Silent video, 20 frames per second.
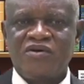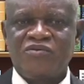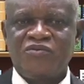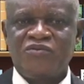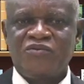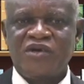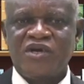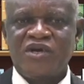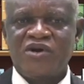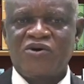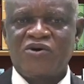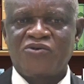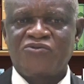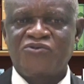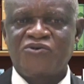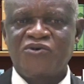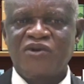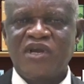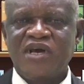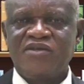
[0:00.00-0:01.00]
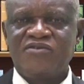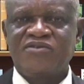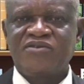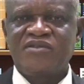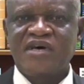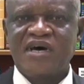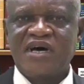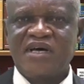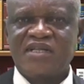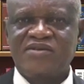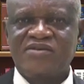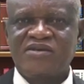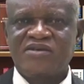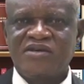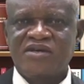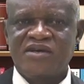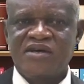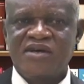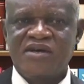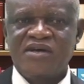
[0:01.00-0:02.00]
We also learned that
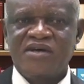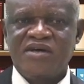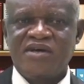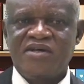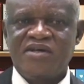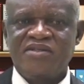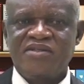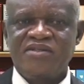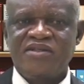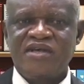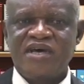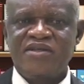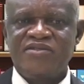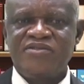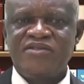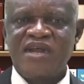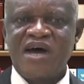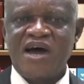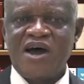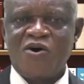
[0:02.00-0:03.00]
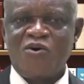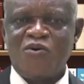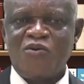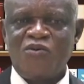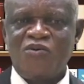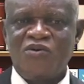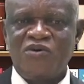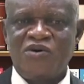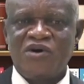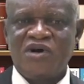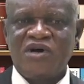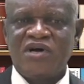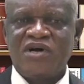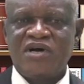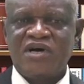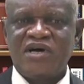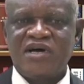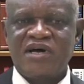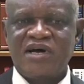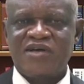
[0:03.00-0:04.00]
the noun
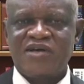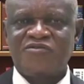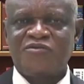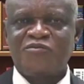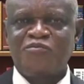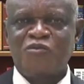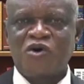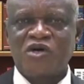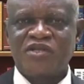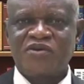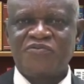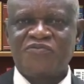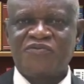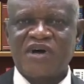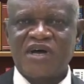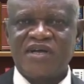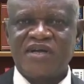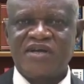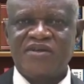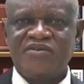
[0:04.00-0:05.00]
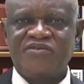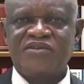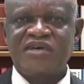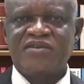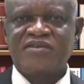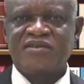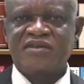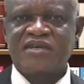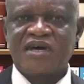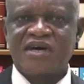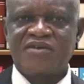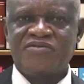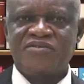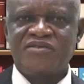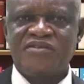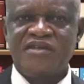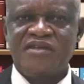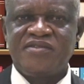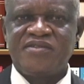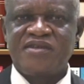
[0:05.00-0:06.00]
has modifiers such as
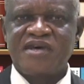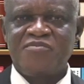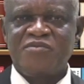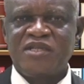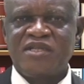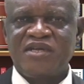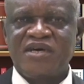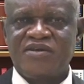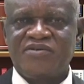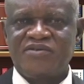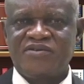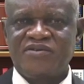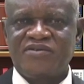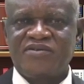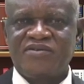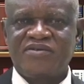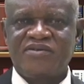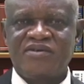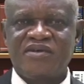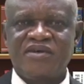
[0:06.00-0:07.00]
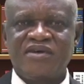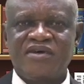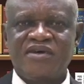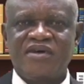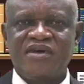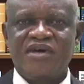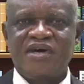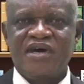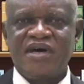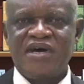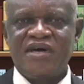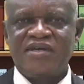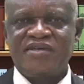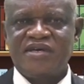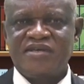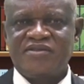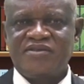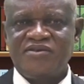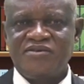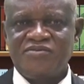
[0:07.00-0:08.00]
determiners,
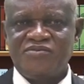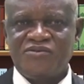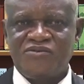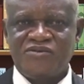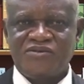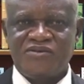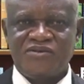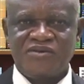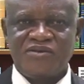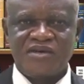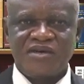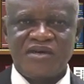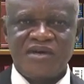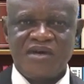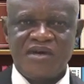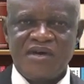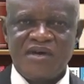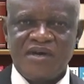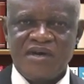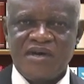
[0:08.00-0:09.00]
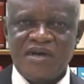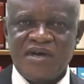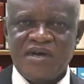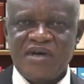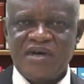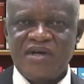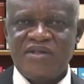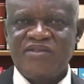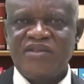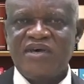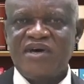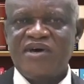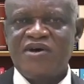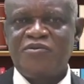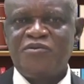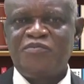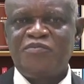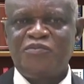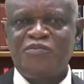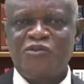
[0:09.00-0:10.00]
adjectives, and
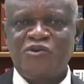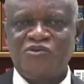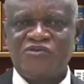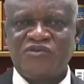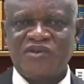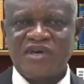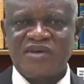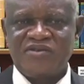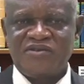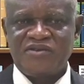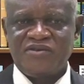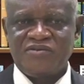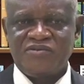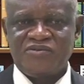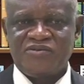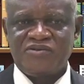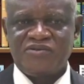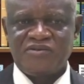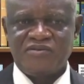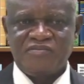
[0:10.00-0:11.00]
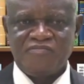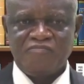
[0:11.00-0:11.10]
possessives.